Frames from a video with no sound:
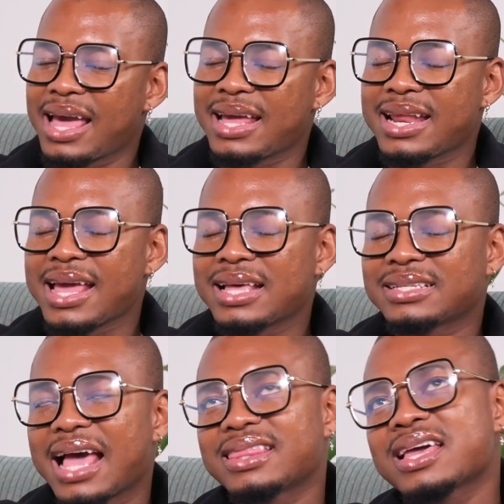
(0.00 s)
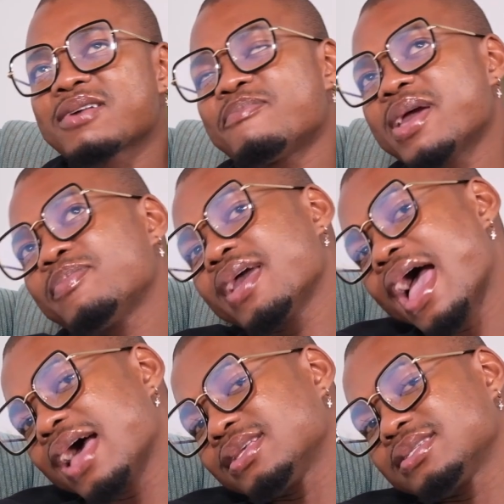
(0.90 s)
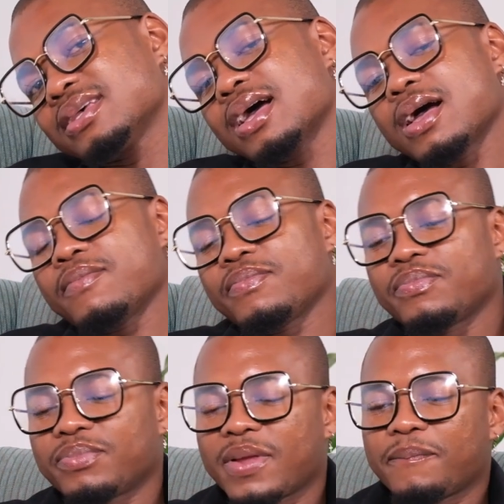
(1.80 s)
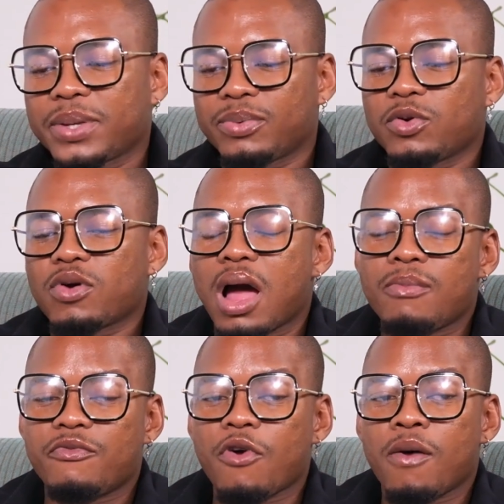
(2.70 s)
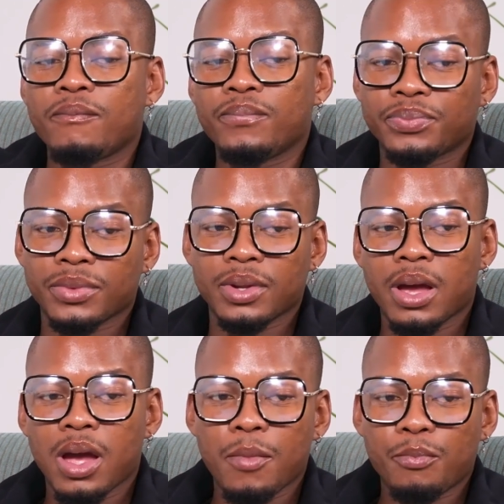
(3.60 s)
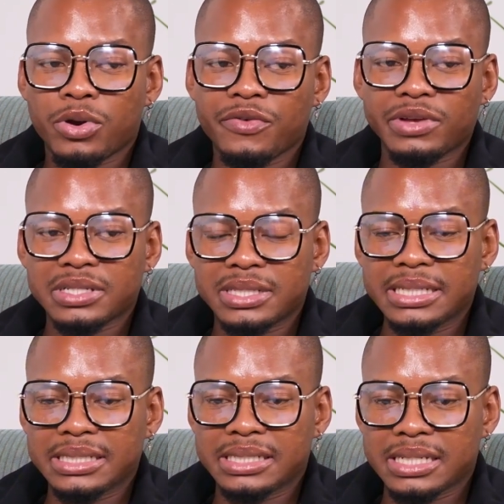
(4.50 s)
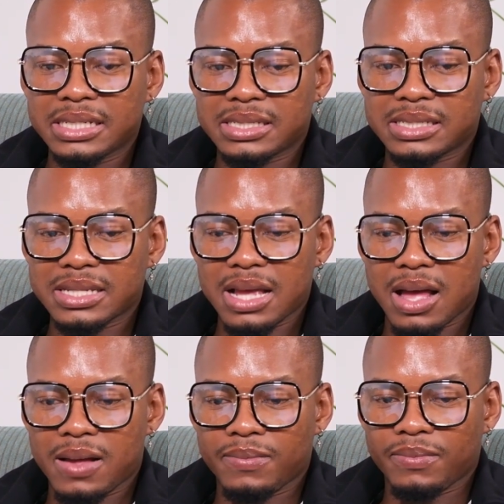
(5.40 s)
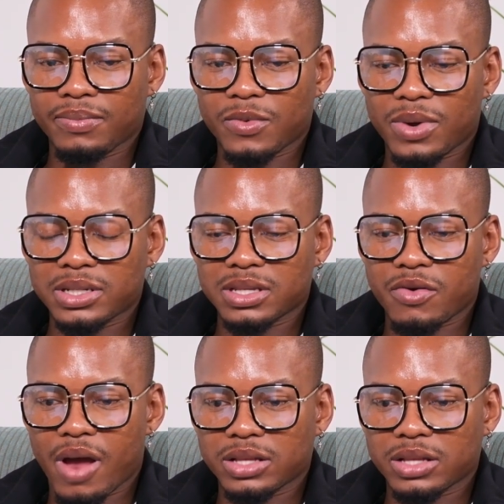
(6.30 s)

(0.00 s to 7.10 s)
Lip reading: It is. I think maybe as people who come from previously what is the right